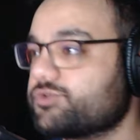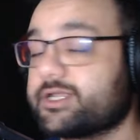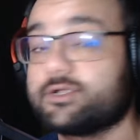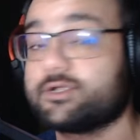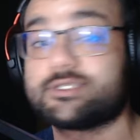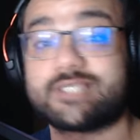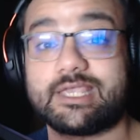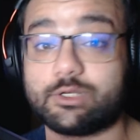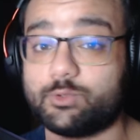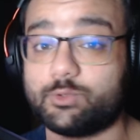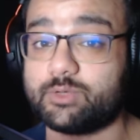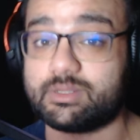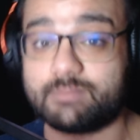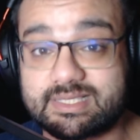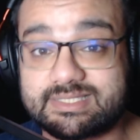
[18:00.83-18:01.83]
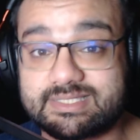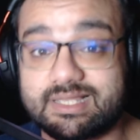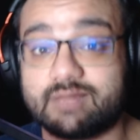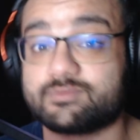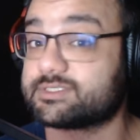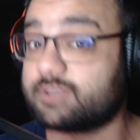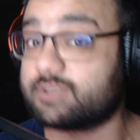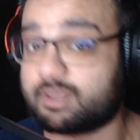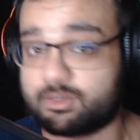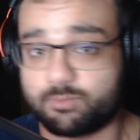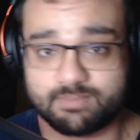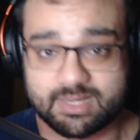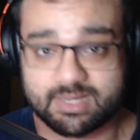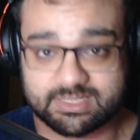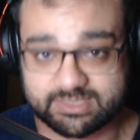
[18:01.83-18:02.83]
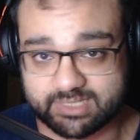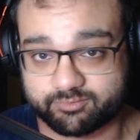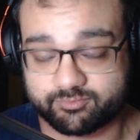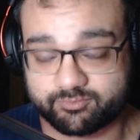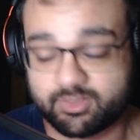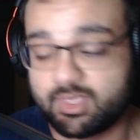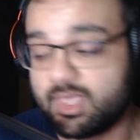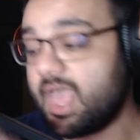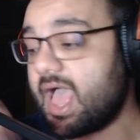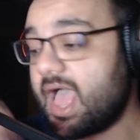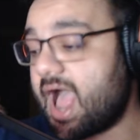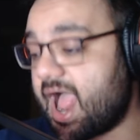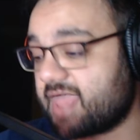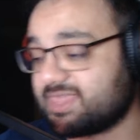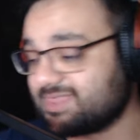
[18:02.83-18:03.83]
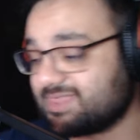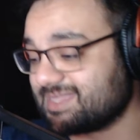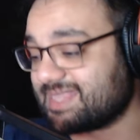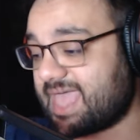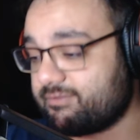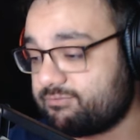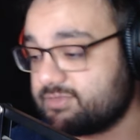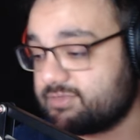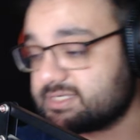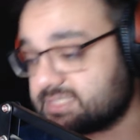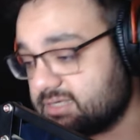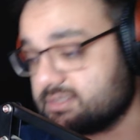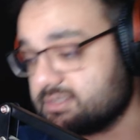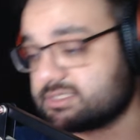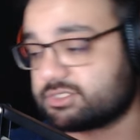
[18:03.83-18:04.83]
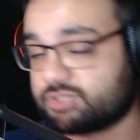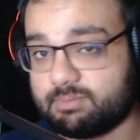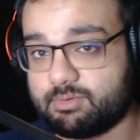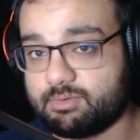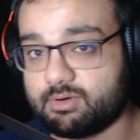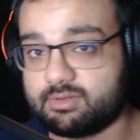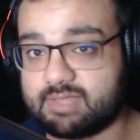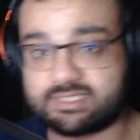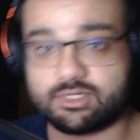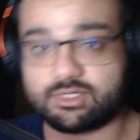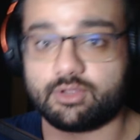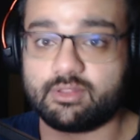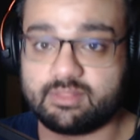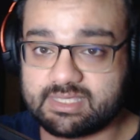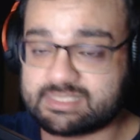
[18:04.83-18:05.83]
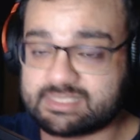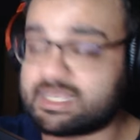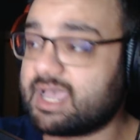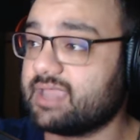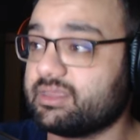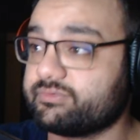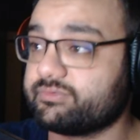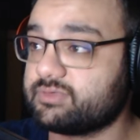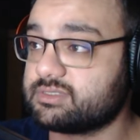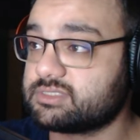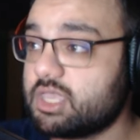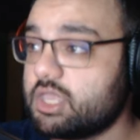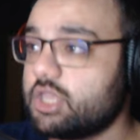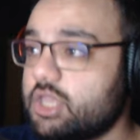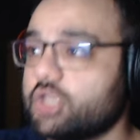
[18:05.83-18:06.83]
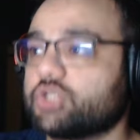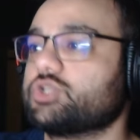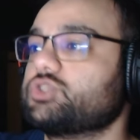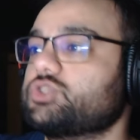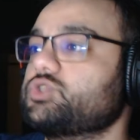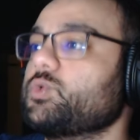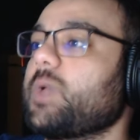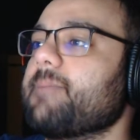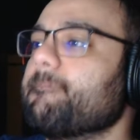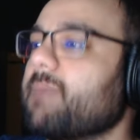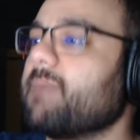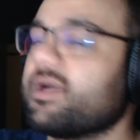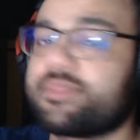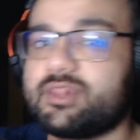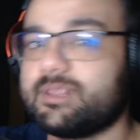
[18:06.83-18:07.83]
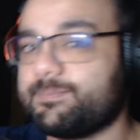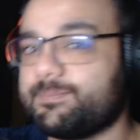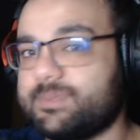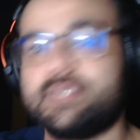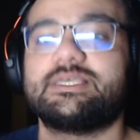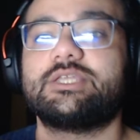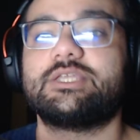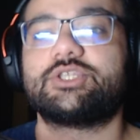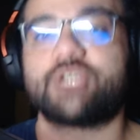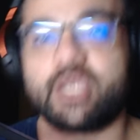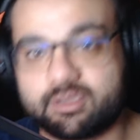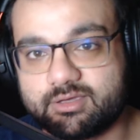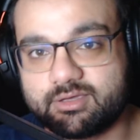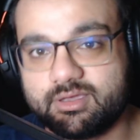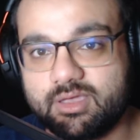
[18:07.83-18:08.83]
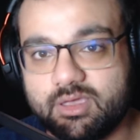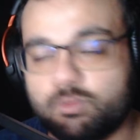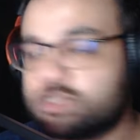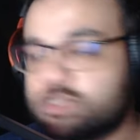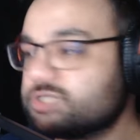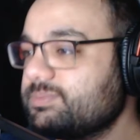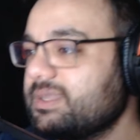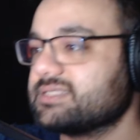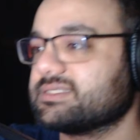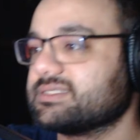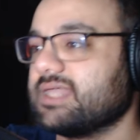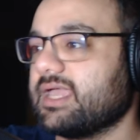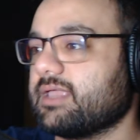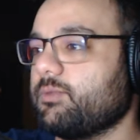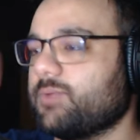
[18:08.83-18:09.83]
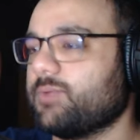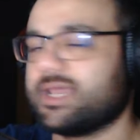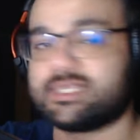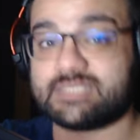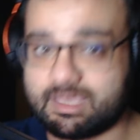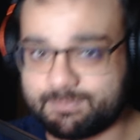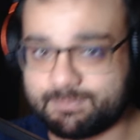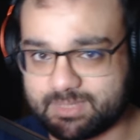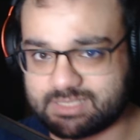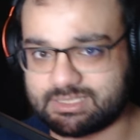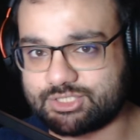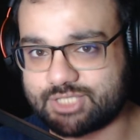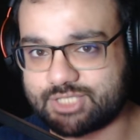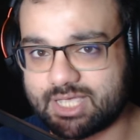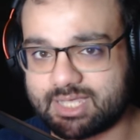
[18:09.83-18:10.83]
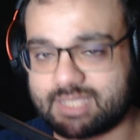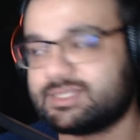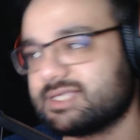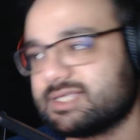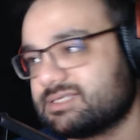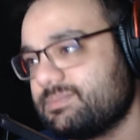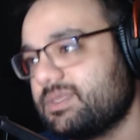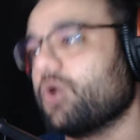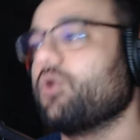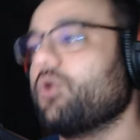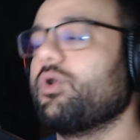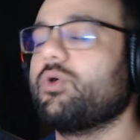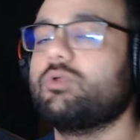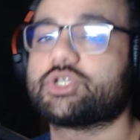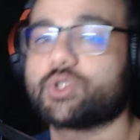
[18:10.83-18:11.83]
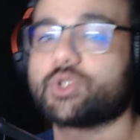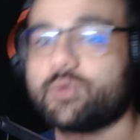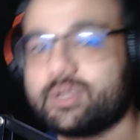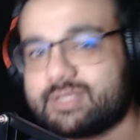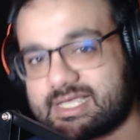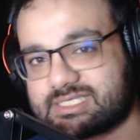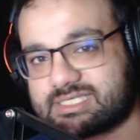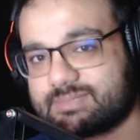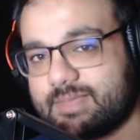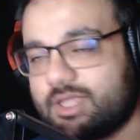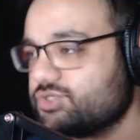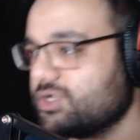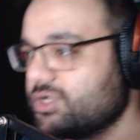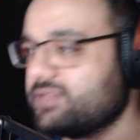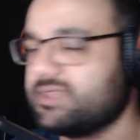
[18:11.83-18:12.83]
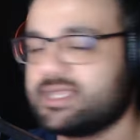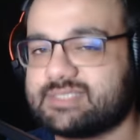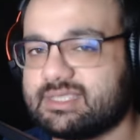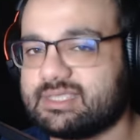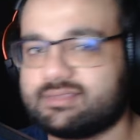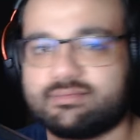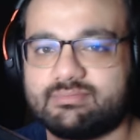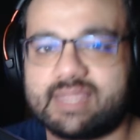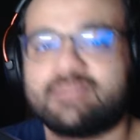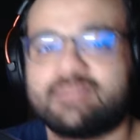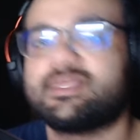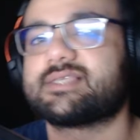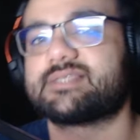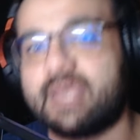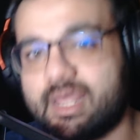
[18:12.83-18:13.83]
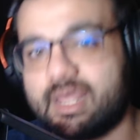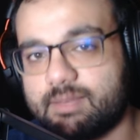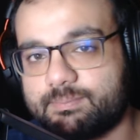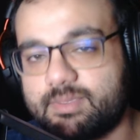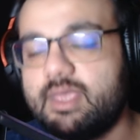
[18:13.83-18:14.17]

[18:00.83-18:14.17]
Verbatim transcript: records, including myself, starting with myself. I think that every single streamer that's on these high levels should do a monthly PC check, which means like when I say a PC check, it doesn't mean oh only show your task manager and that's it. That doesn't help.